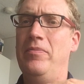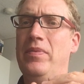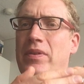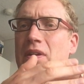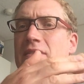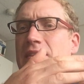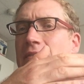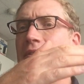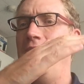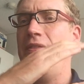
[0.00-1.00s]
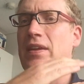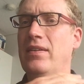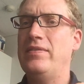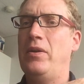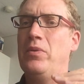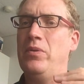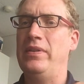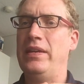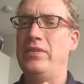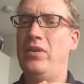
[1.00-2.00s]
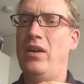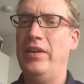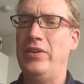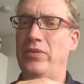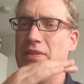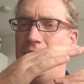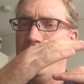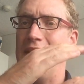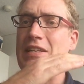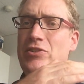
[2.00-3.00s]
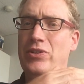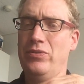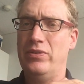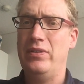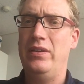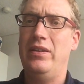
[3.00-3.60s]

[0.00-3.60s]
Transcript: there are several things that we will need to argue, several issues.